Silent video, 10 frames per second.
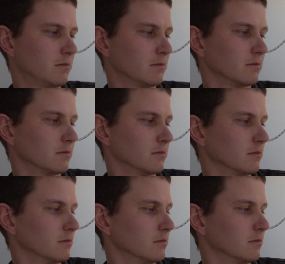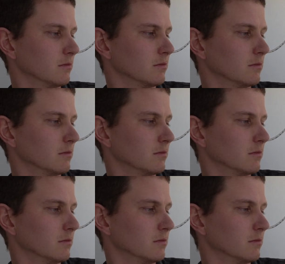
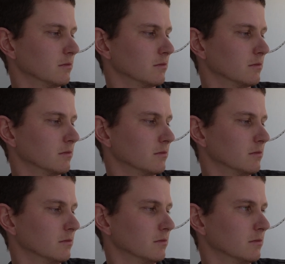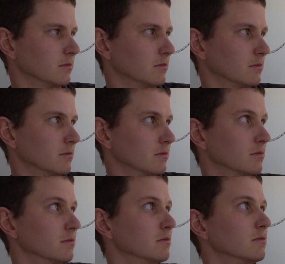Nobody speaks.